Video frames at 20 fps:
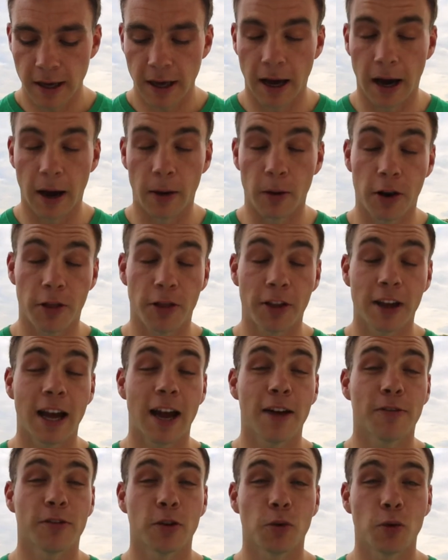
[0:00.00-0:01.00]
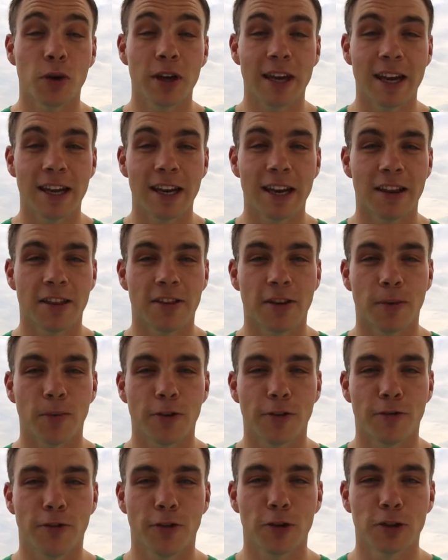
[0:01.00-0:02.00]
Well, I think after the weekend and some
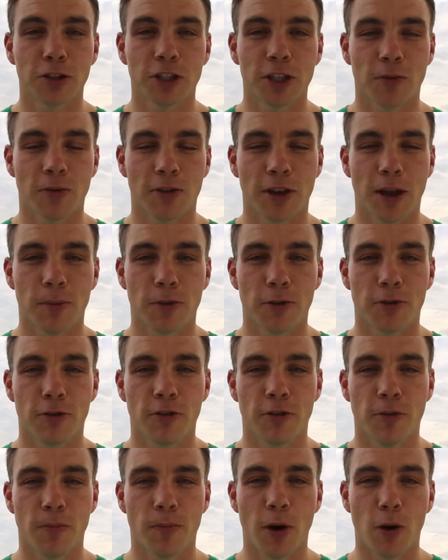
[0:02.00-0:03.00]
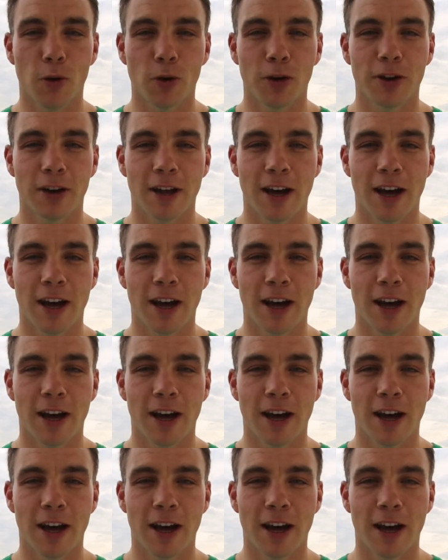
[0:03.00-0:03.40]
of the footage that was coming through from Poland,